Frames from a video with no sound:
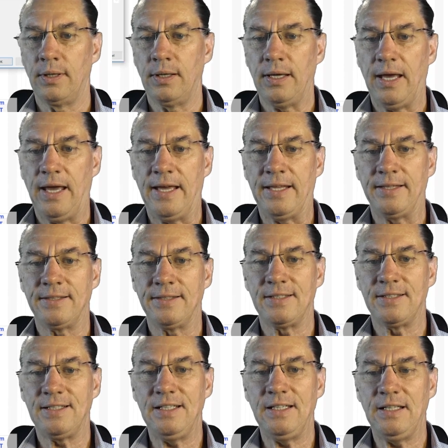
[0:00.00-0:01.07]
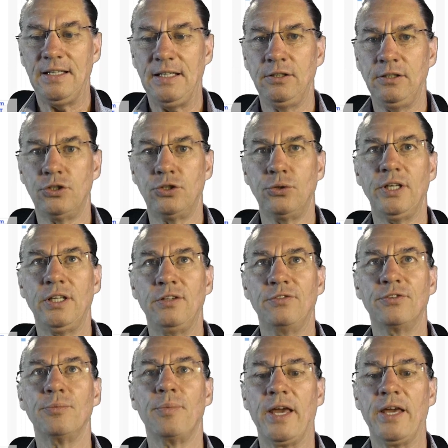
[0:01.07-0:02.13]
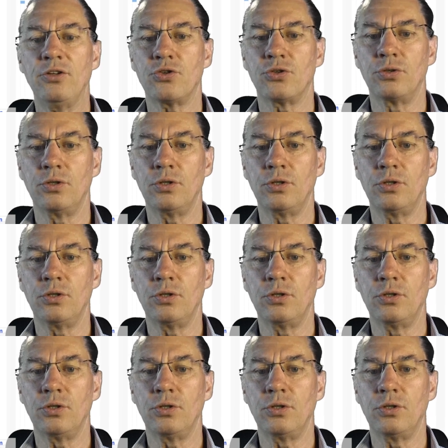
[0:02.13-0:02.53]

and into information,